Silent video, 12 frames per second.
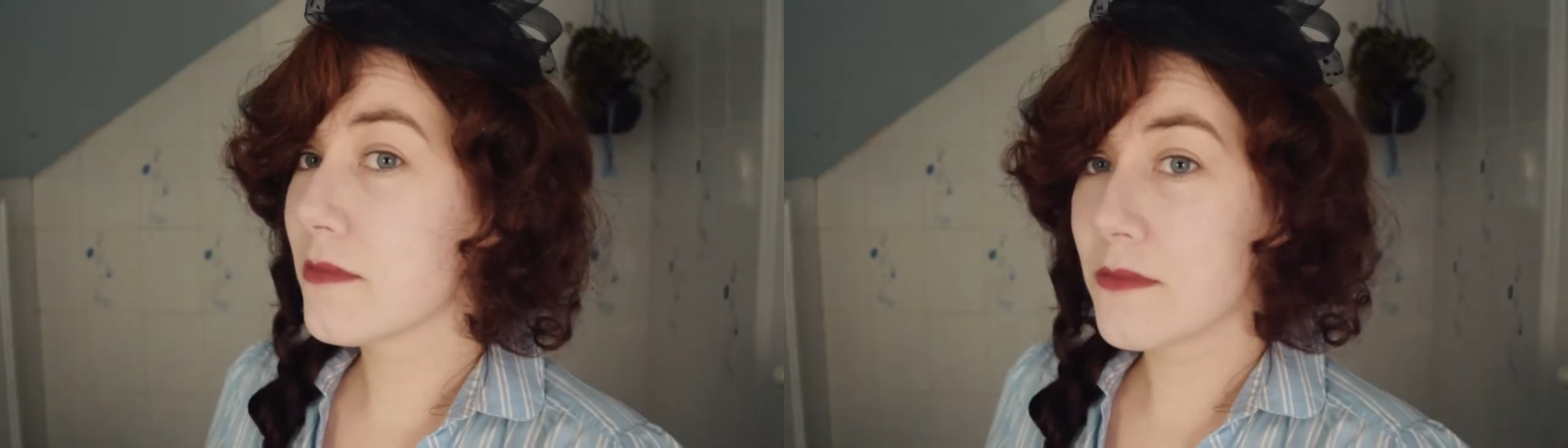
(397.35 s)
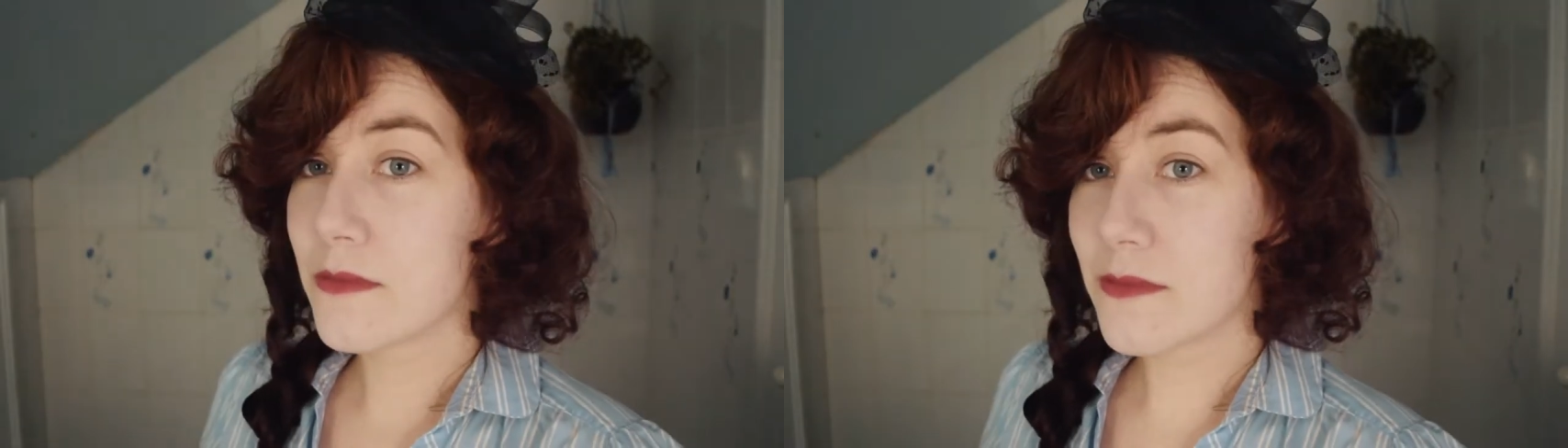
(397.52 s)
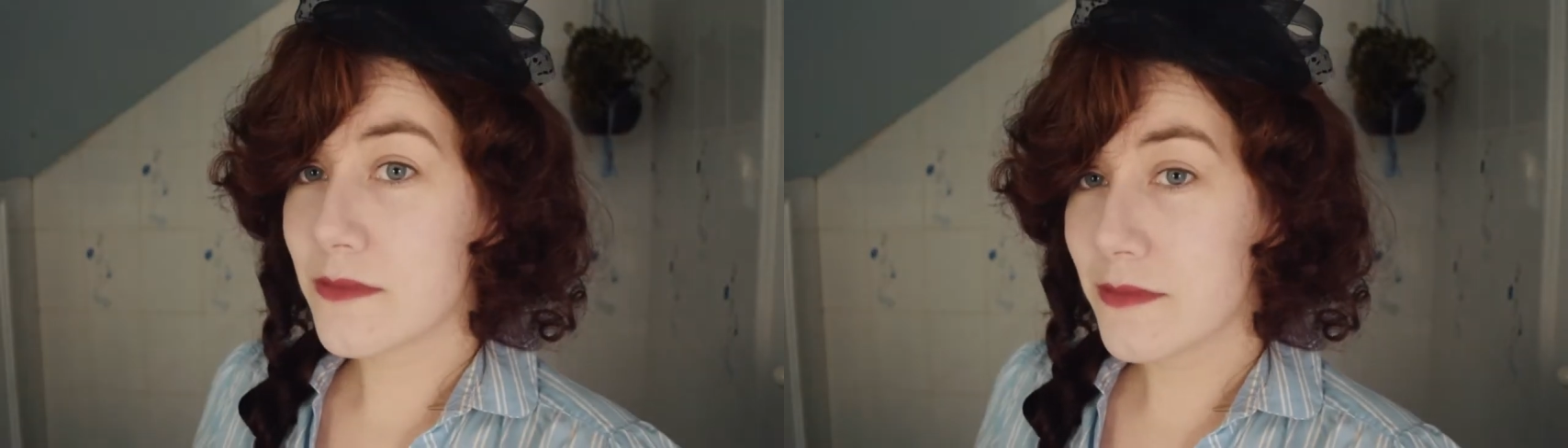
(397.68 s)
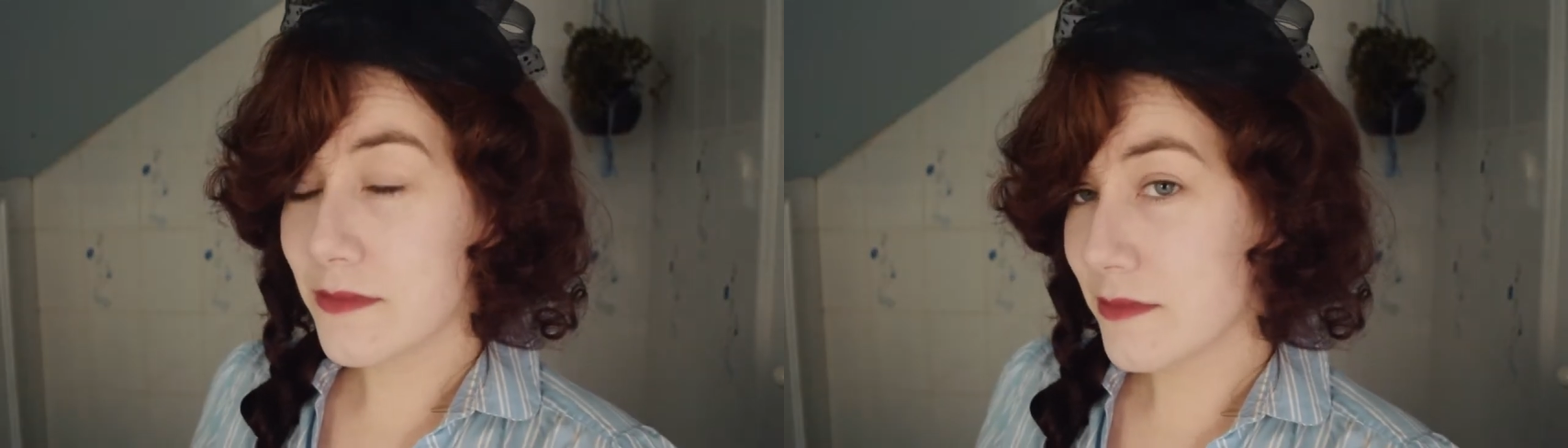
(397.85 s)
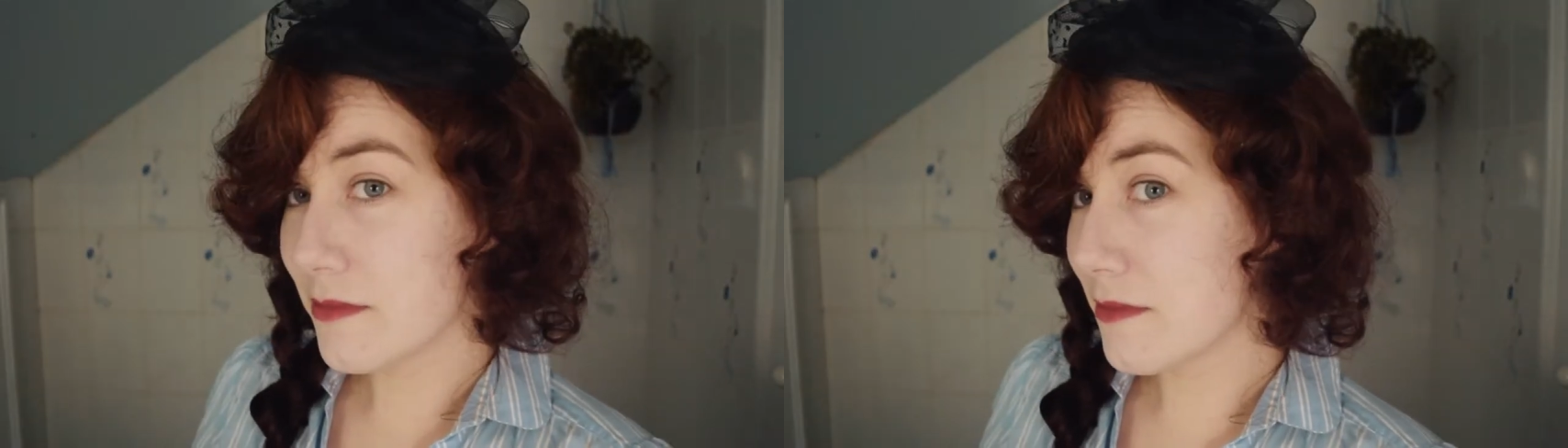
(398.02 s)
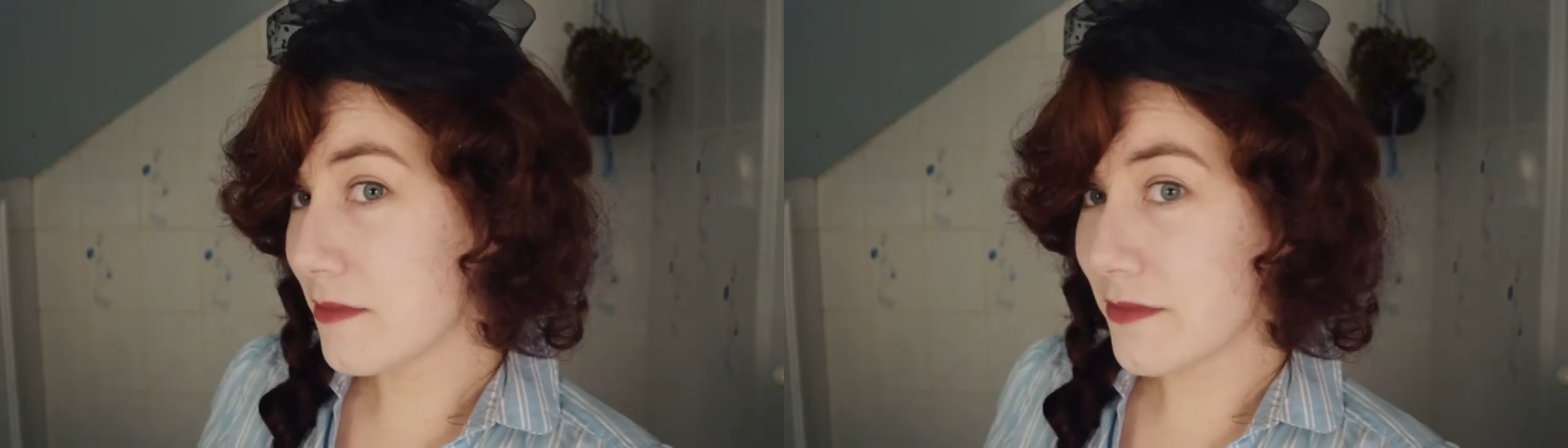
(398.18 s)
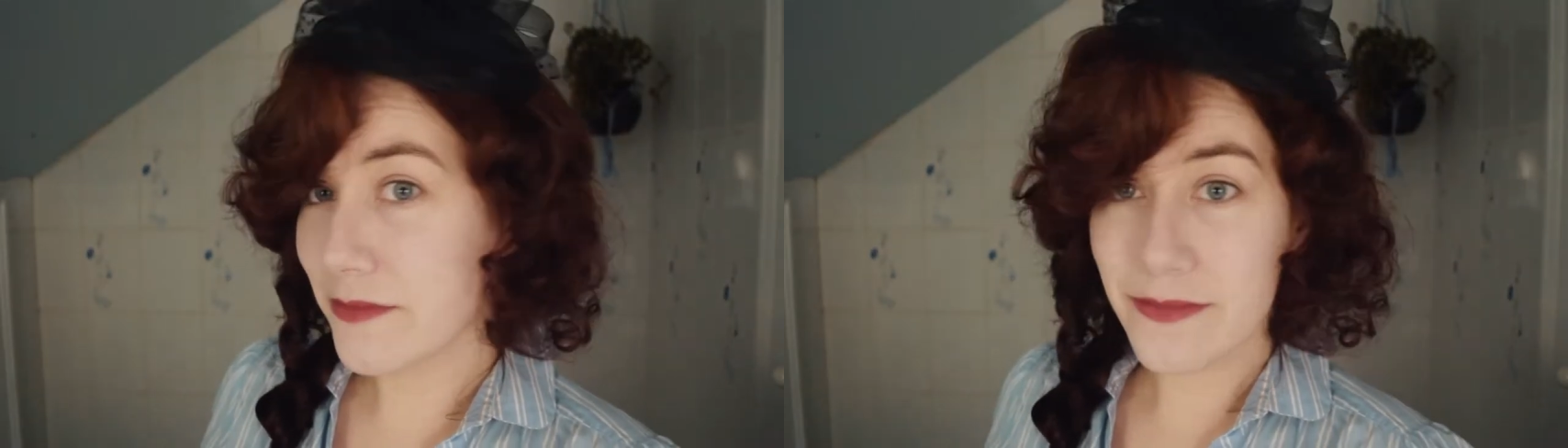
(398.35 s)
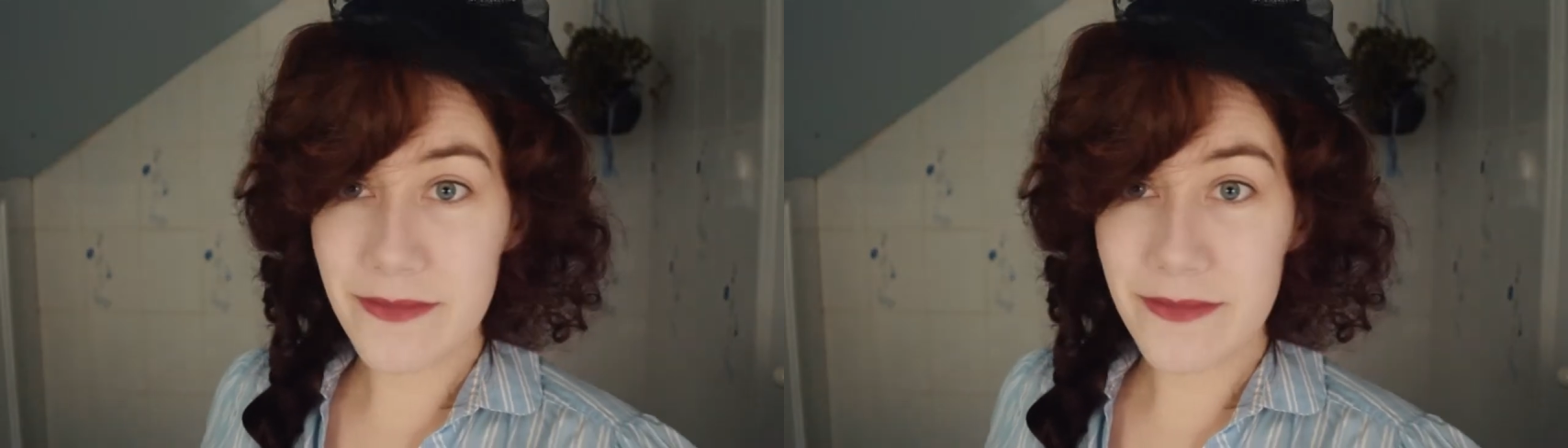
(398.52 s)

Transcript: liquid powders, I